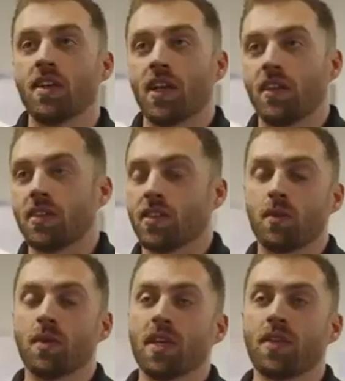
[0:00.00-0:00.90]
data that's
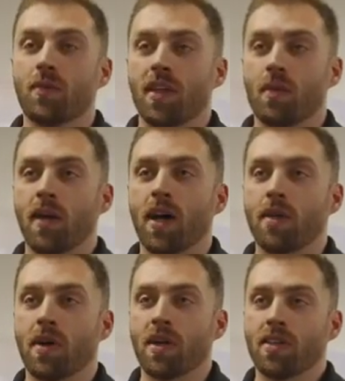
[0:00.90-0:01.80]
able to be given by the
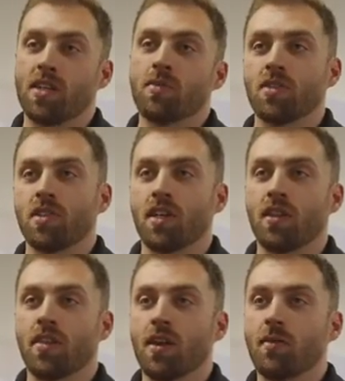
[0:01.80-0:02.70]
BOD POD, it's able to
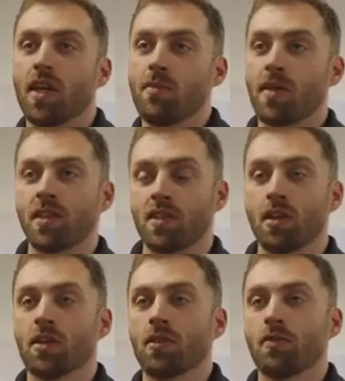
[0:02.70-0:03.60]
get them a mix
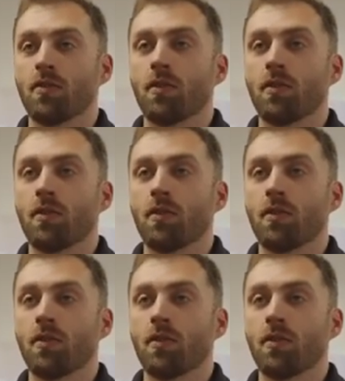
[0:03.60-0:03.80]
of